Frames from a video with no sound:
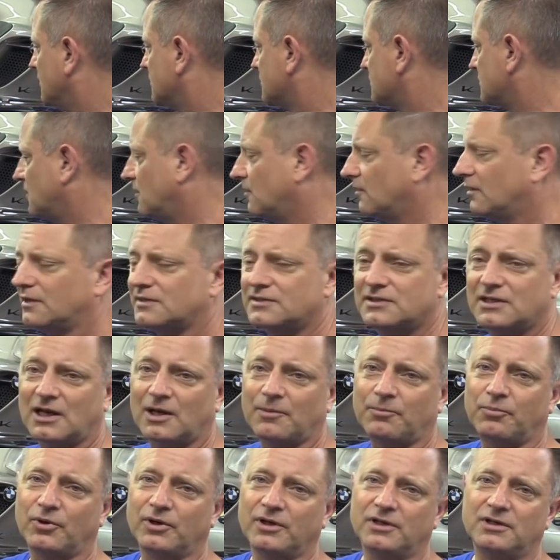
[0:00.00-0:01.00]
So it's got
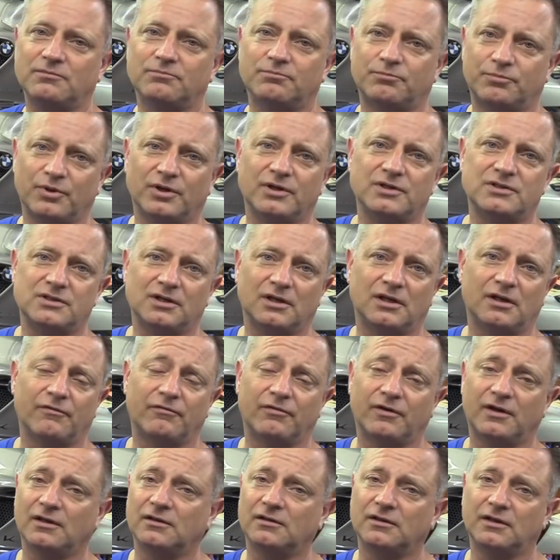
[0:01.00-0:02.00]
a pretty
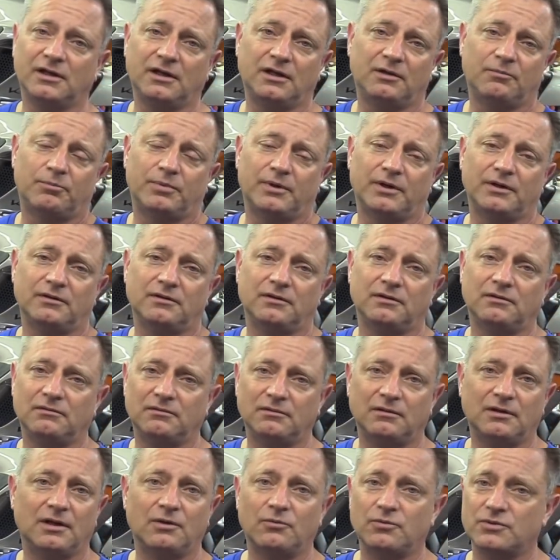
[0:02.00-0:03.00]
significant leak, but
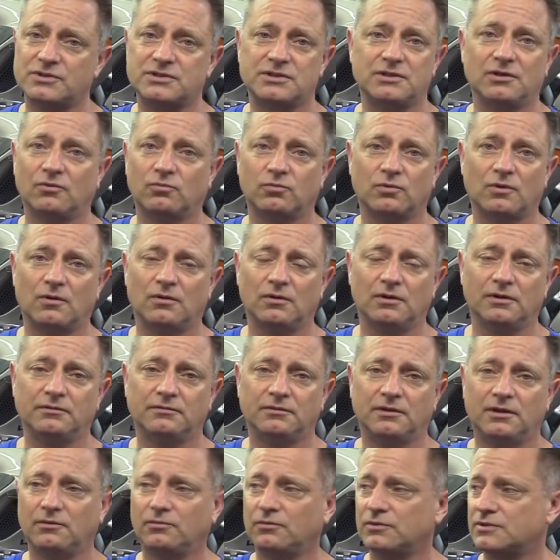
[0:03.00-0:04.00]
it was still
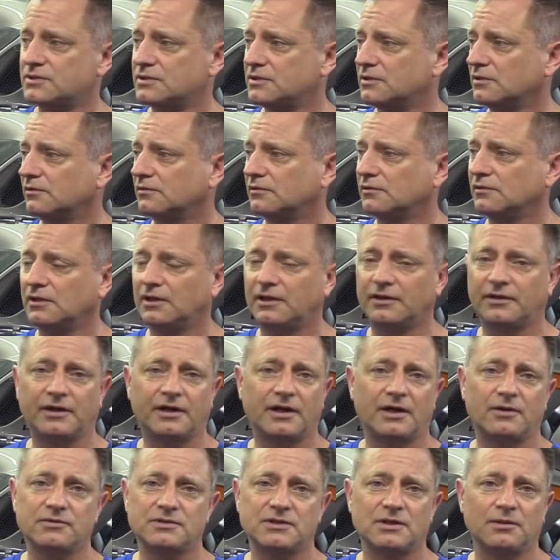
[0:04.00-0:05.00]
rolling. It was still, the
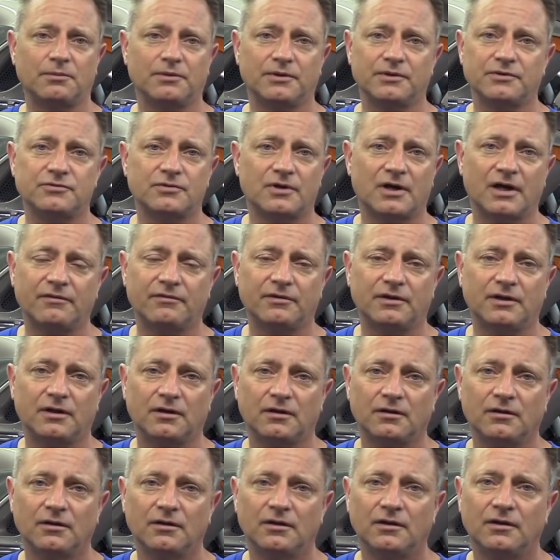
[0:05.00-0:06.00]
guy was able to drive it
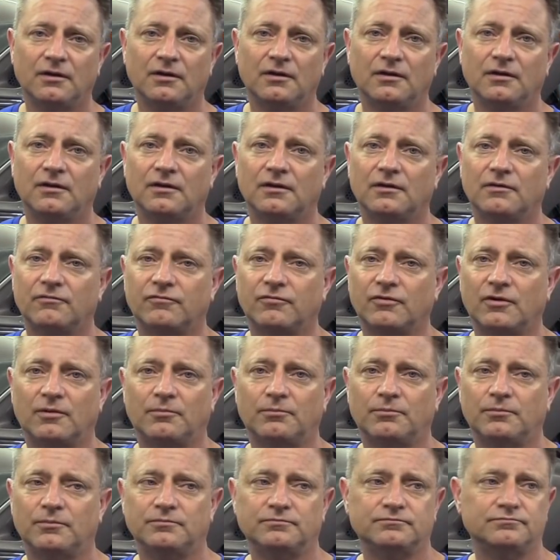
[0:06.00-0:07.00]
here
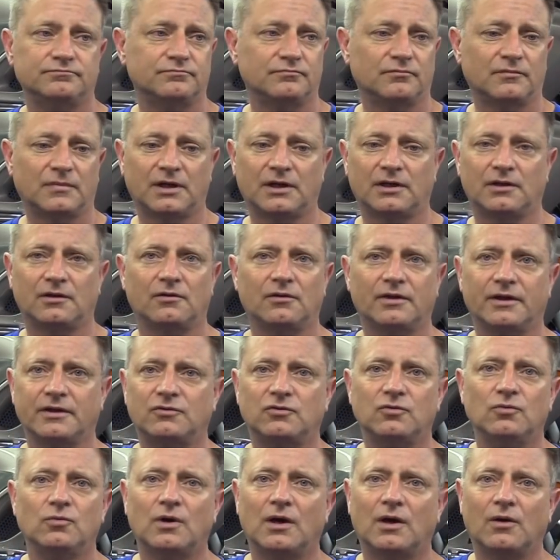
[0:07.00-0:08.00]
from, I don't know, like
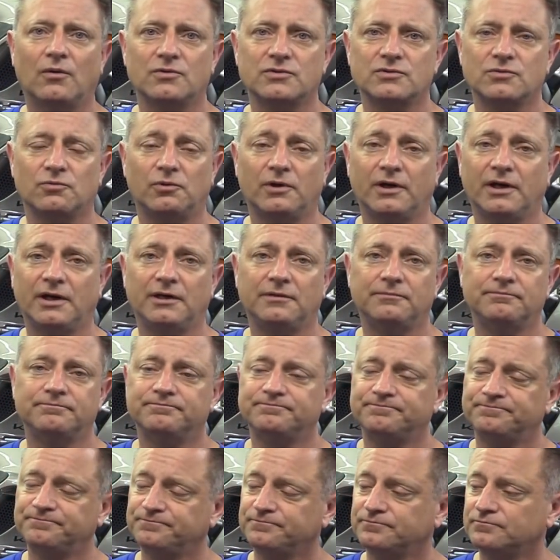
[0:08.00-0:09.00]
2 hours away.
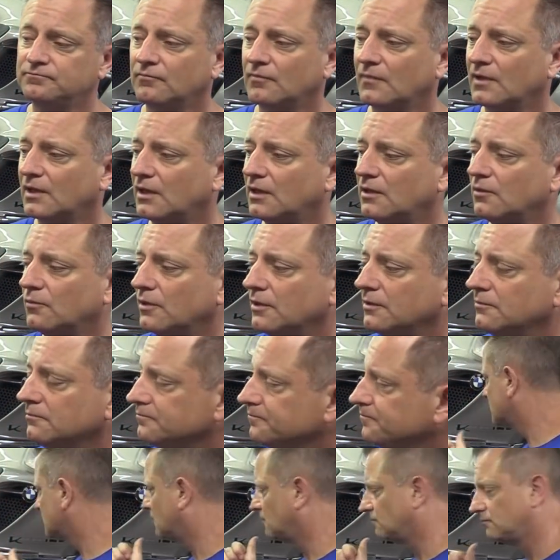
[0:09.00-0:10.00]
Anyway,
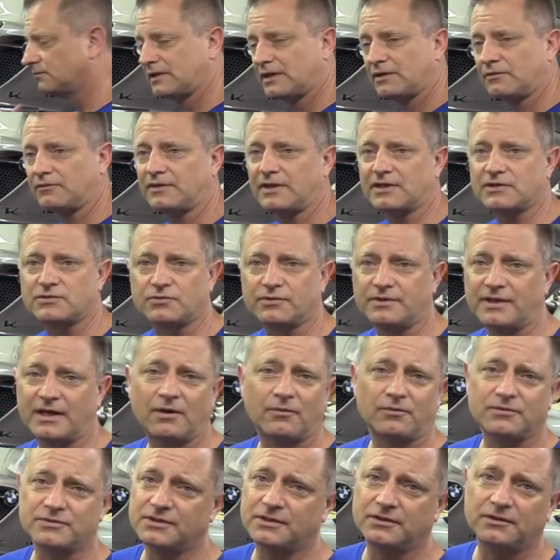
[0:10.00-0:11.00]
so that's what that
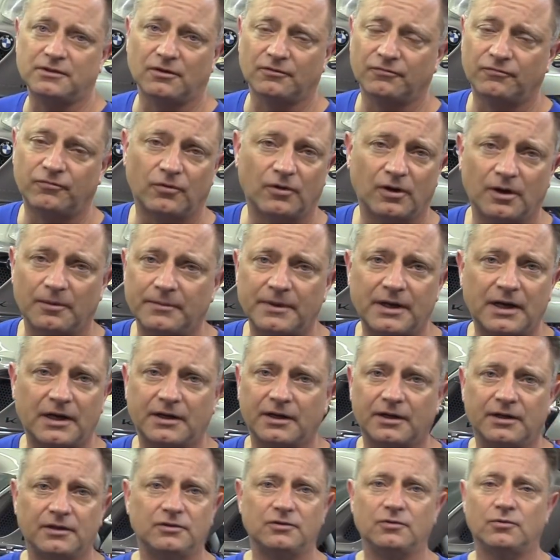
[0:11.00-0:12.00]
one's in here for. I'm not
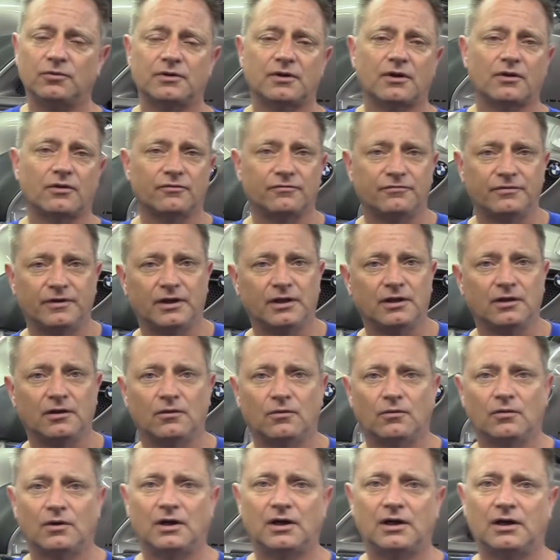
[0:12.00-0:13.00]
going to do another
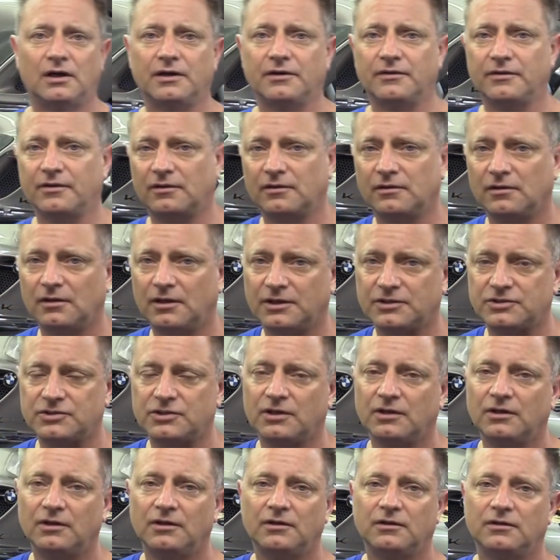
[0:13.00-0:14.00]
video on the clutch.
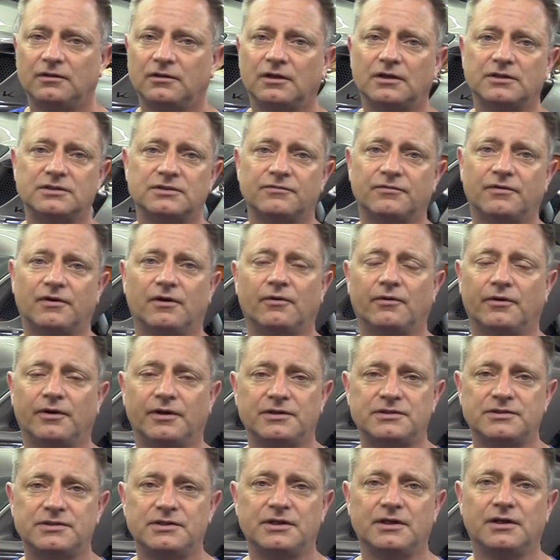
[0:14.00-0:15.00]
You guys have already
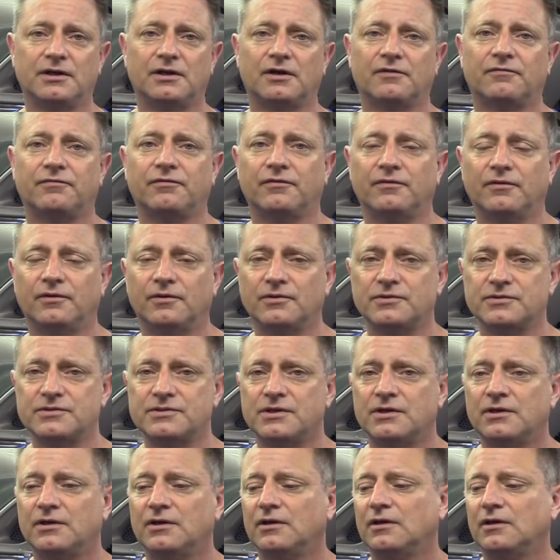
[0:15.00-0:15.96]
seen enough of those.